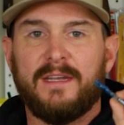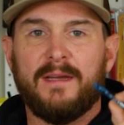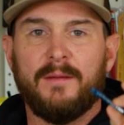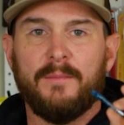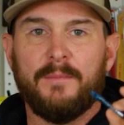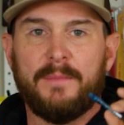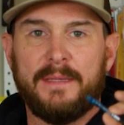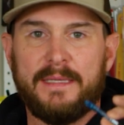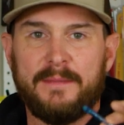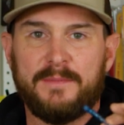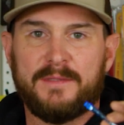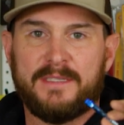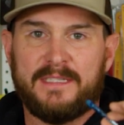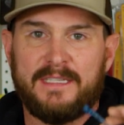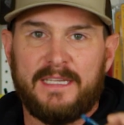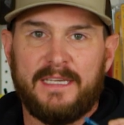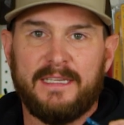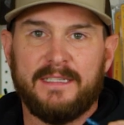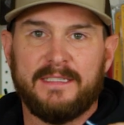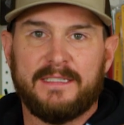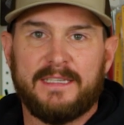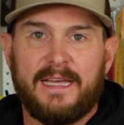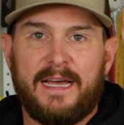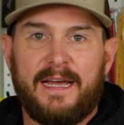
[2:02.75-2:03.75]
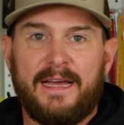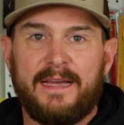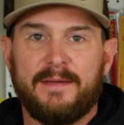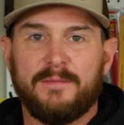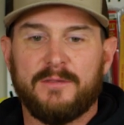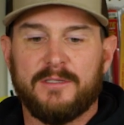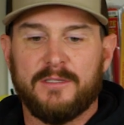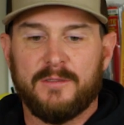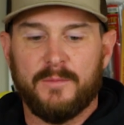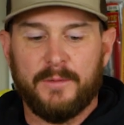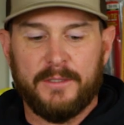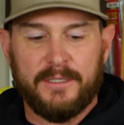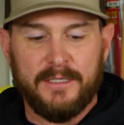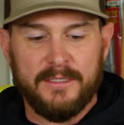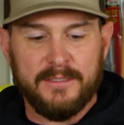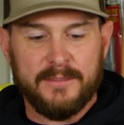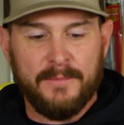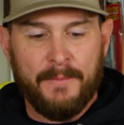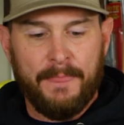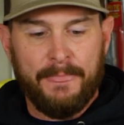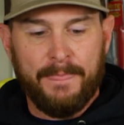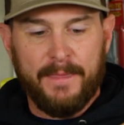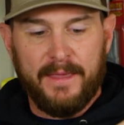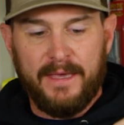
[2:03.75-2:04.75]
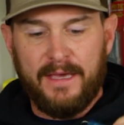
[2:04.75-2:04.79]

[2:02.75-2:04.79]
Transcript: that it beeps 10 times is because